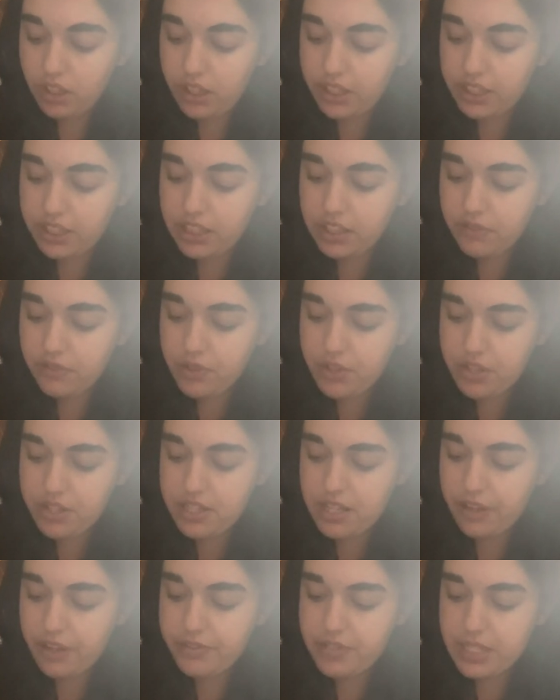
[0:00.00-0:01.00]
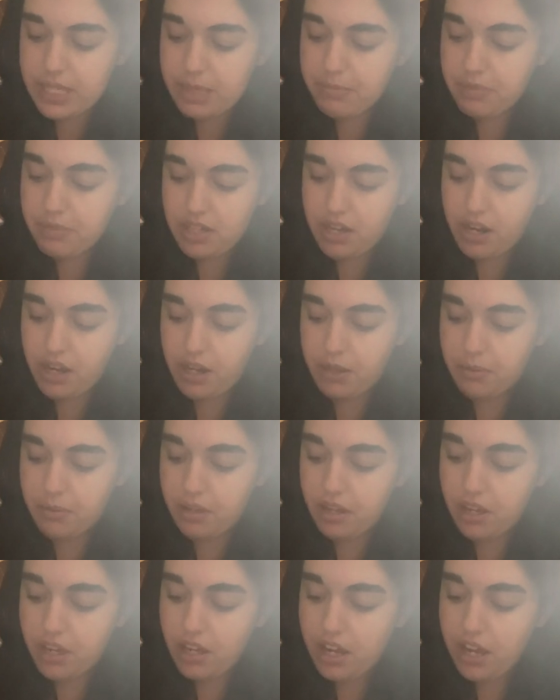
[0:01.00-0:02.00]
Give yourself some time
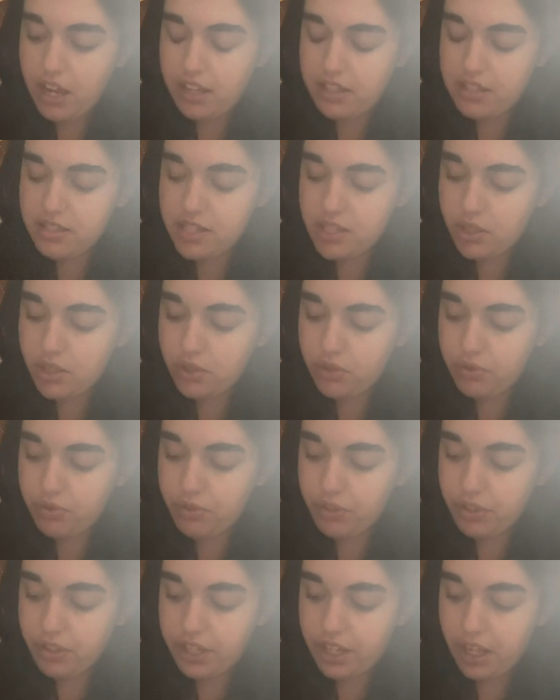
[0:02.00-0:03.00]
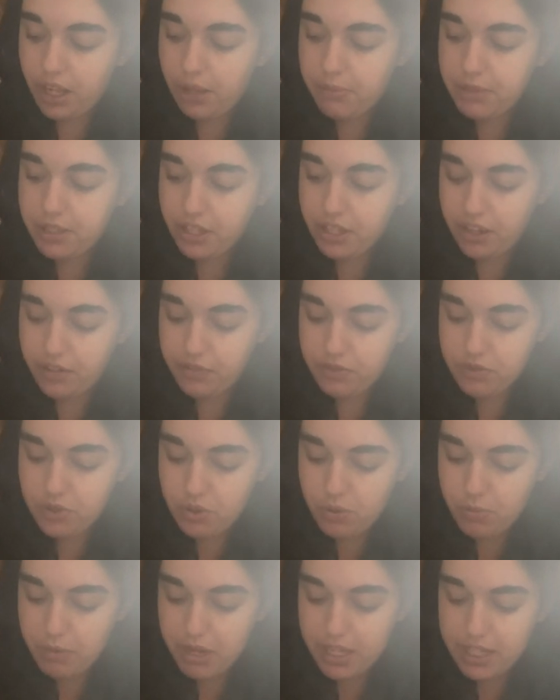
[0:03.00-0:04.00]
until you feel calm enough
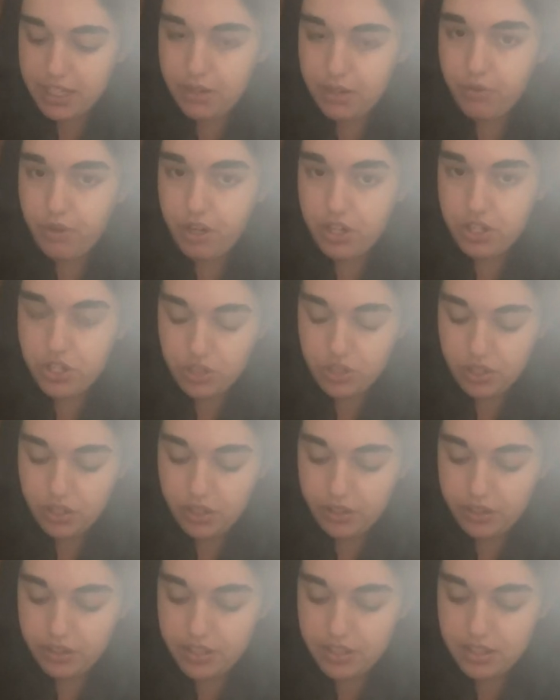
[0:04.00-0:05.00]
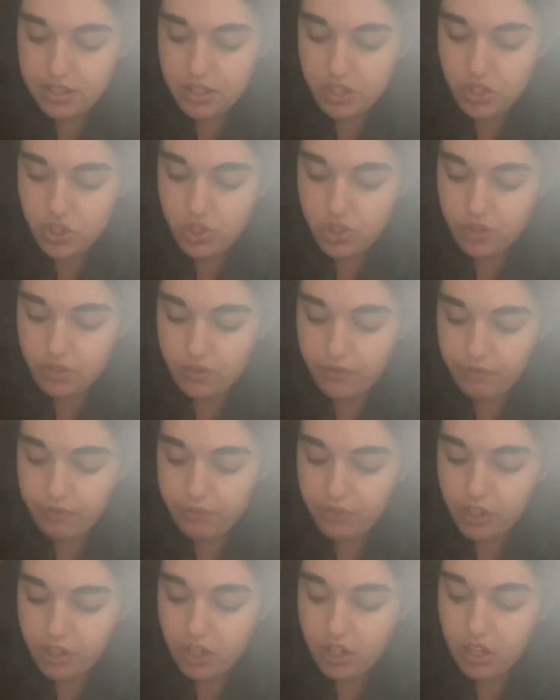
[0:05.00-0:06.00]
to make a rational decision.
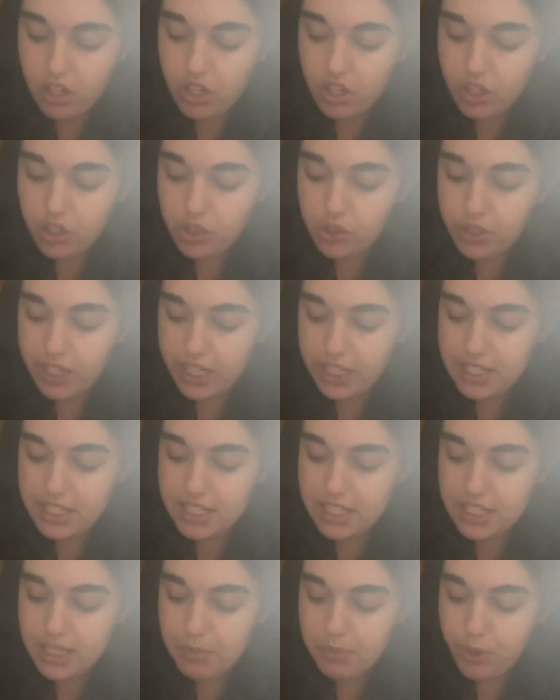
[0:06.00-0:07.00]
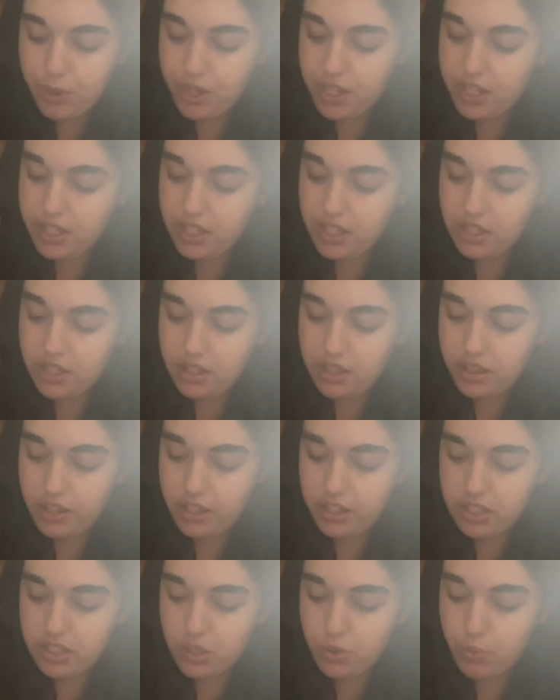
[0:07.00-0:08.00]
You can't keep thinking
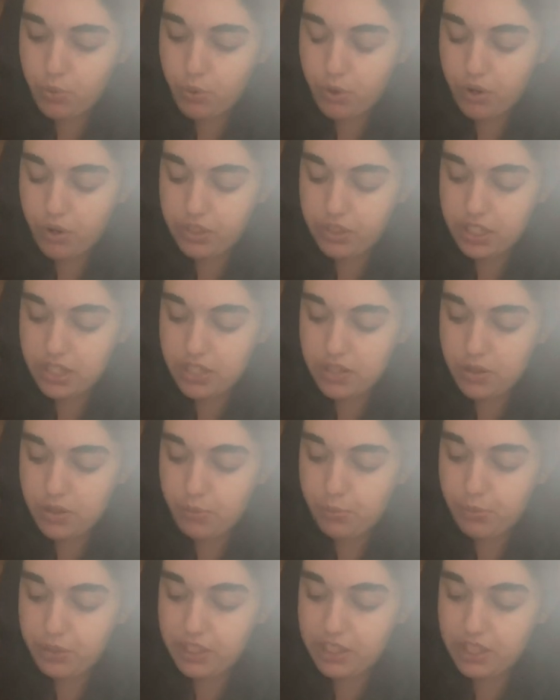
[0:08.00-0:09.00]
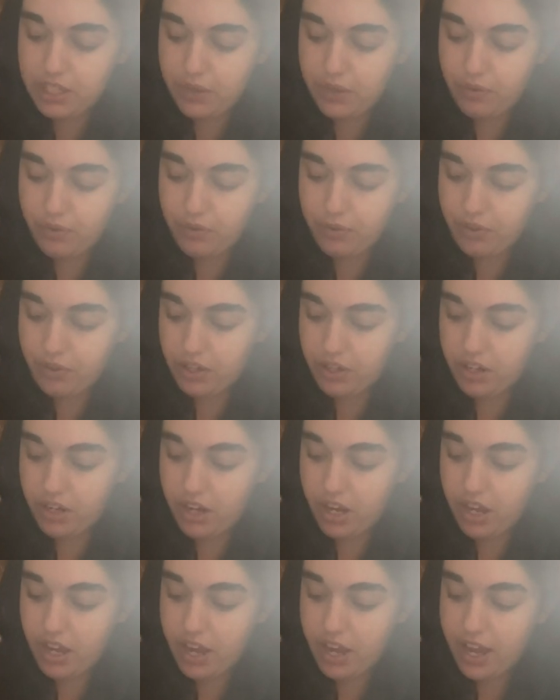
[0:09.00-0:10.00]
that the world is completely unfair
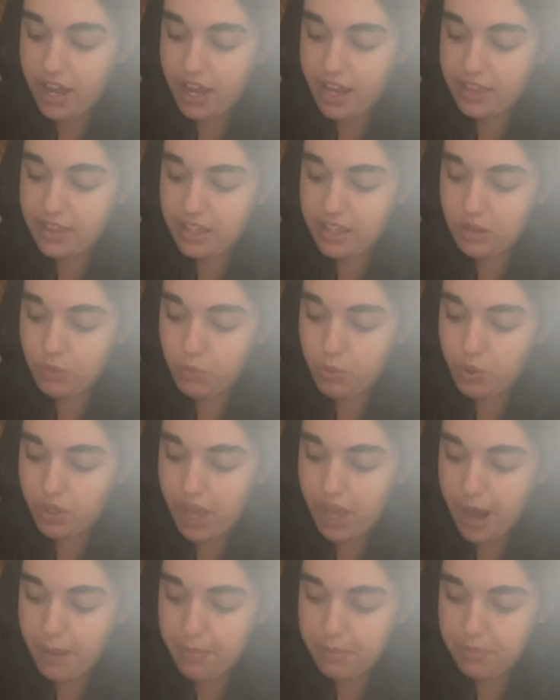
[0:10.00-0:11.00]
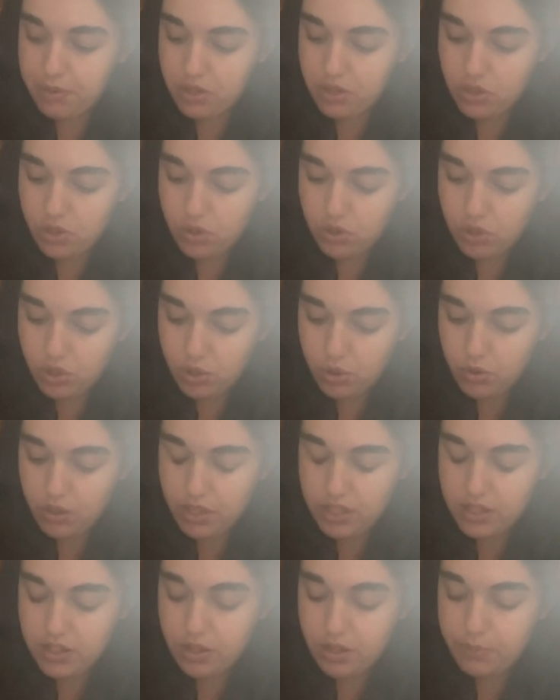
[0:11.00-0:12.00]
and that what happened to you
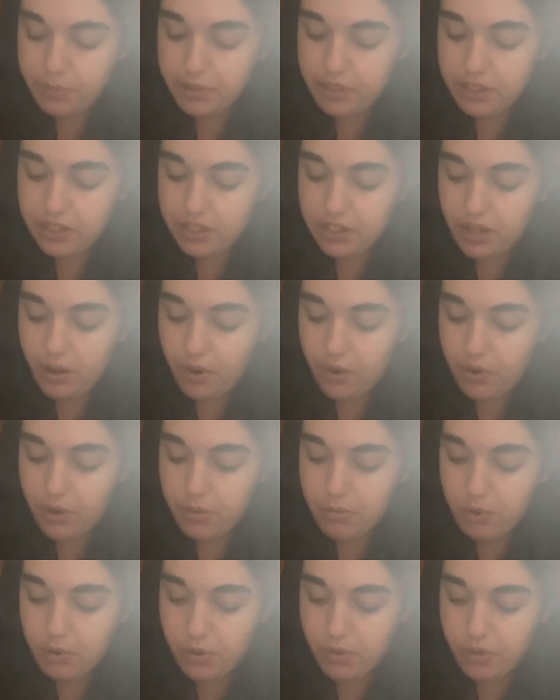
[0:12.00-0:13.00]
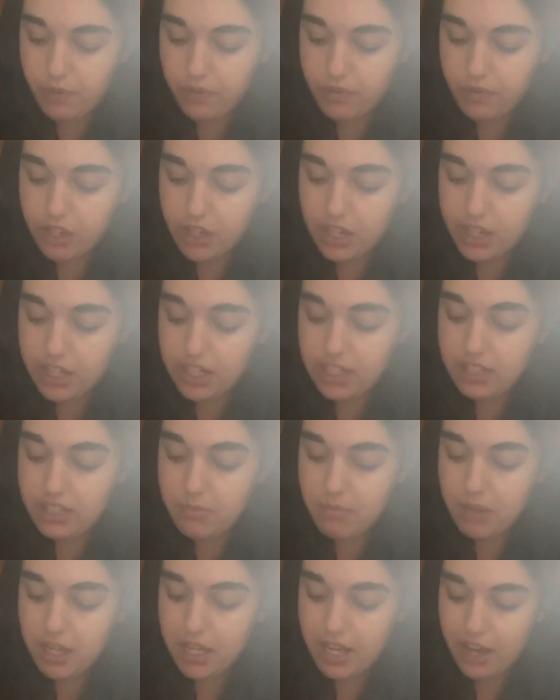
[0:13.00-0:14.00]
is completely horrible. It
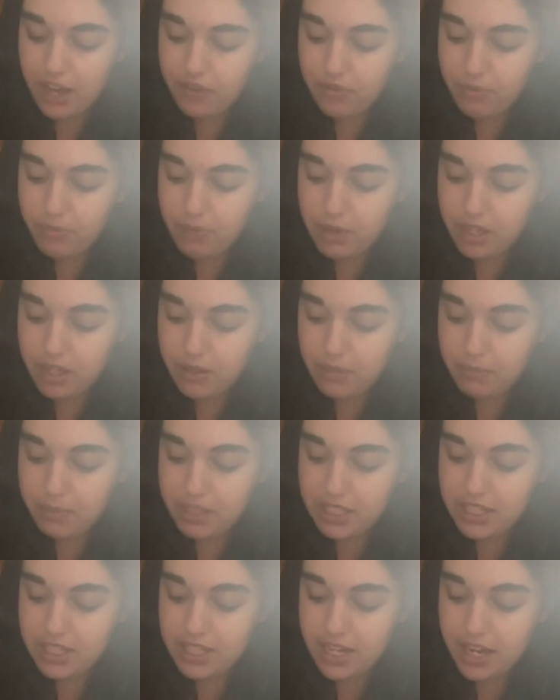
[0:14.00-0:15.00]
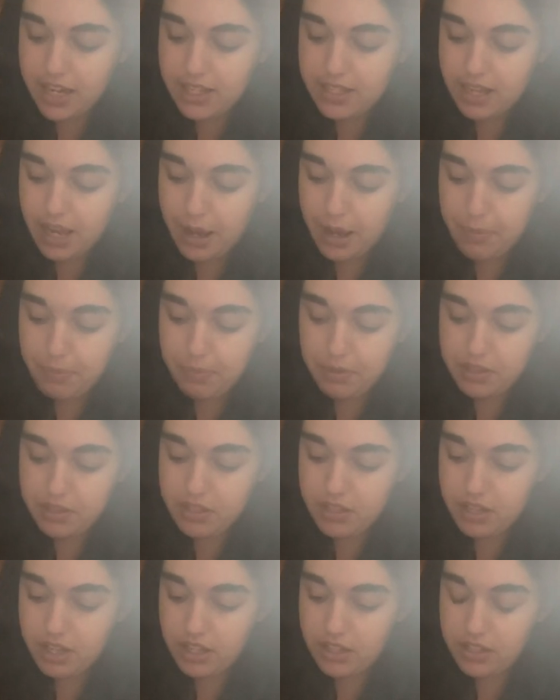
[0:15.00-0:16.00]
may have been, but it has
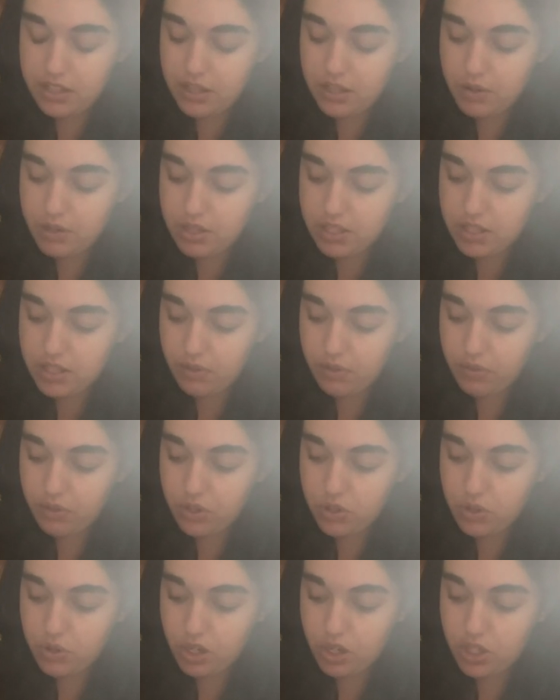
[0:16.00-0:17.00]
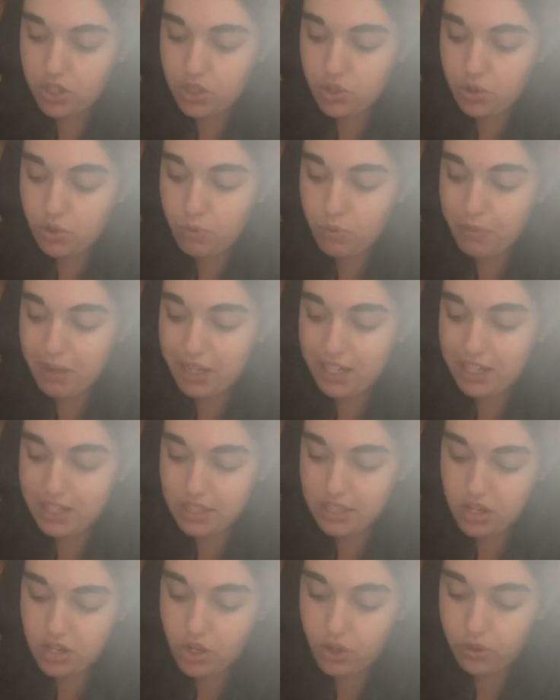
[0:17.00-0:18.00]
happened, and there is nothing you can do make
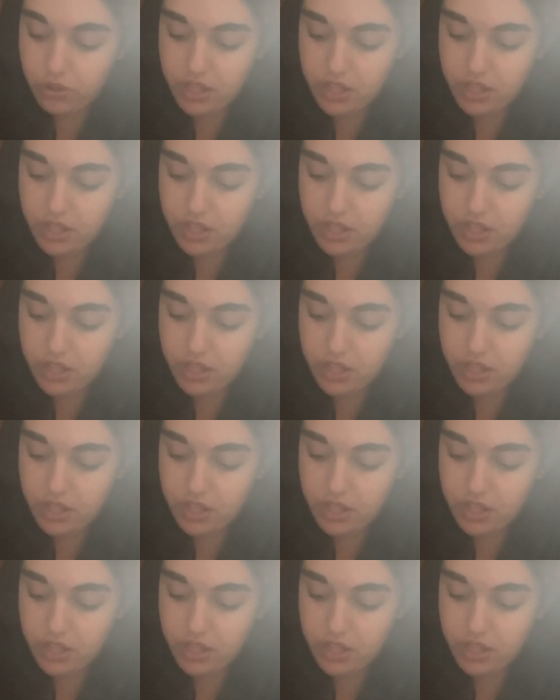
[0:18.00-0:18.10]
it not